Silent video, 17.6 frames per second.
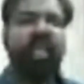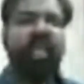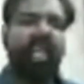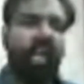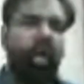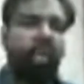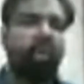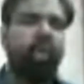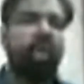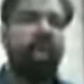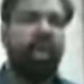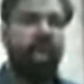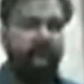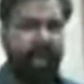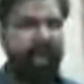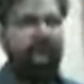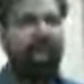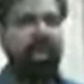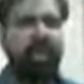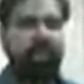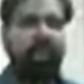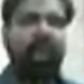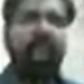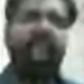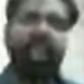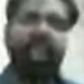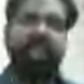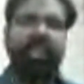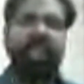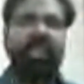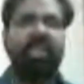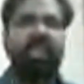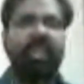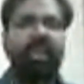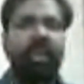clown at his palace
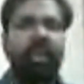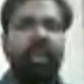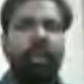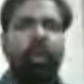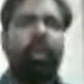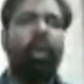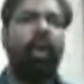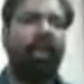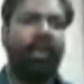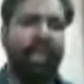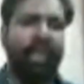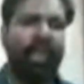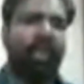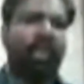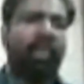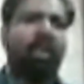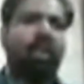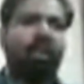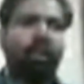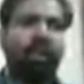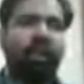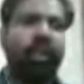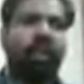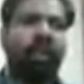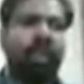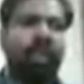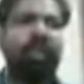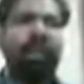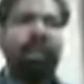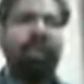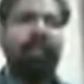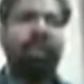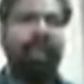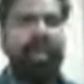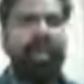who had taken him during his
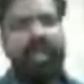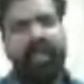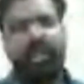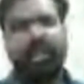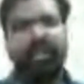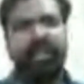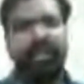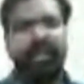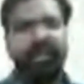baby days.